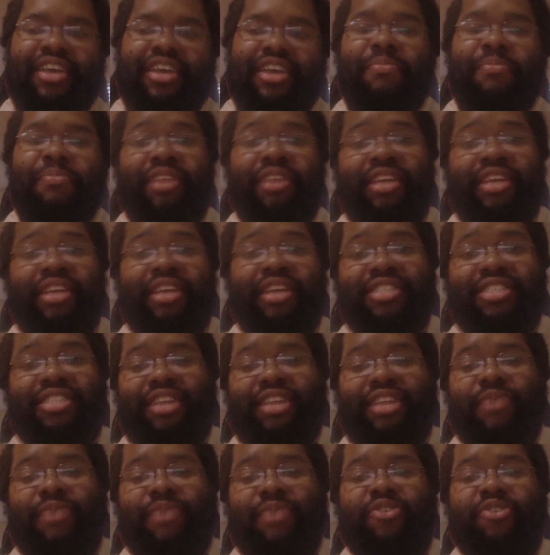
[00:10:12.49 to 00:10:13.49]
Please tell
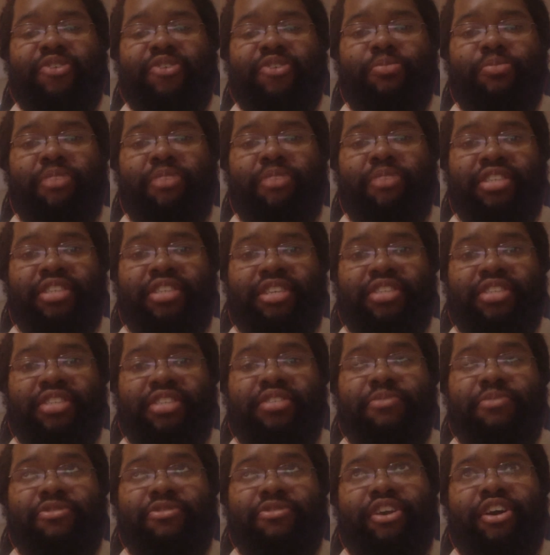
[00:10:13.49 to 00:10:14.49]
them why Google Plus is the
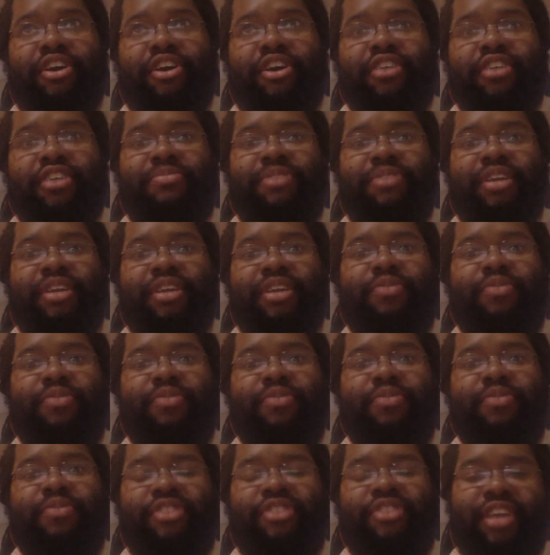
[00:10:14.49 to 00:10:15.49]
most awesome thing in the
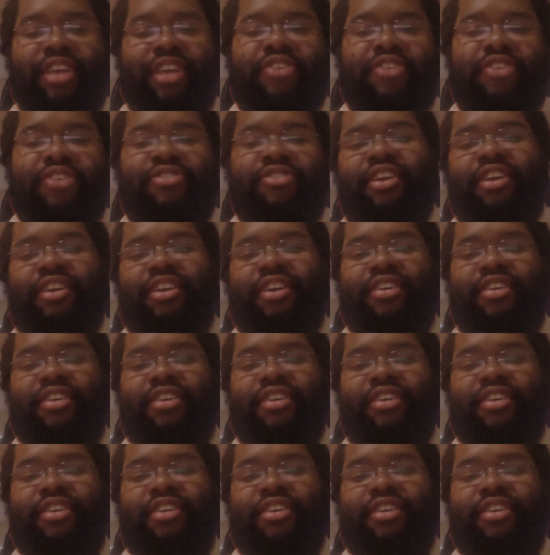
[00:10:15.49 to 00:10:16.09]
world. Thank you, Kate.